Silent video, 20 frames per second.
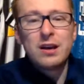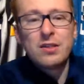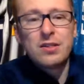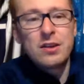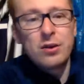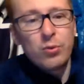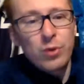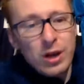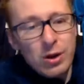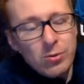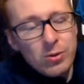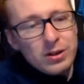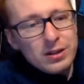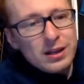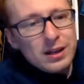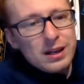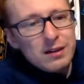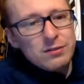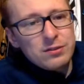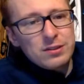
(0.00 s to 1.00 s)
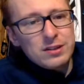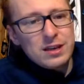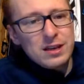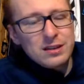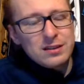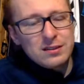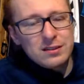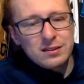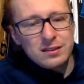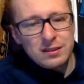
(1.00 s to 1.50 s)
The away one I haven't
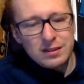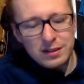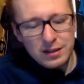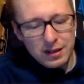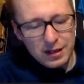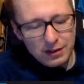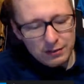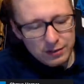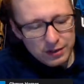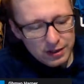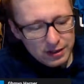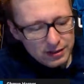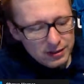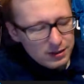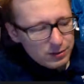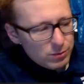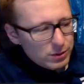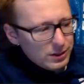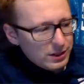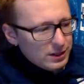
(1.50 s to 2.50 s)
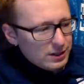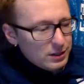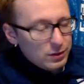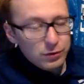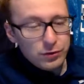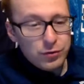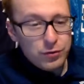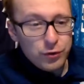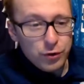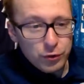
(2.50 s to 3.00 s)
yet. I haven't got that one yet. And
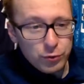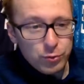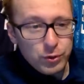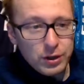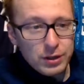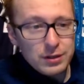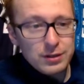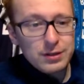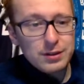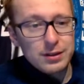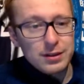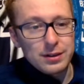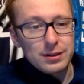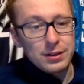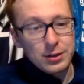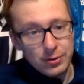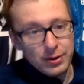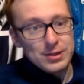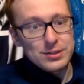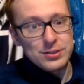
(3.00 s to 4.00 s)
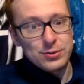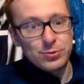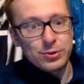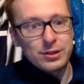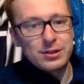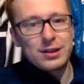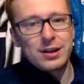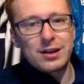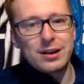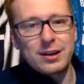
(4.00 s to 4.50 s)
the third one, the crazy
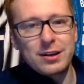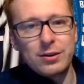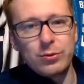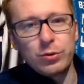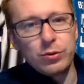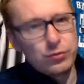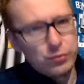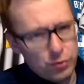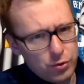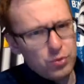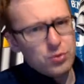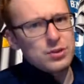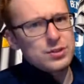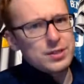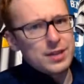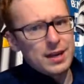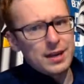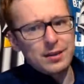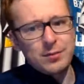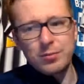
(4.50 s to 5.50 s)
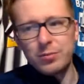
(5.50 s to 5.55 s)
one, I will of course get.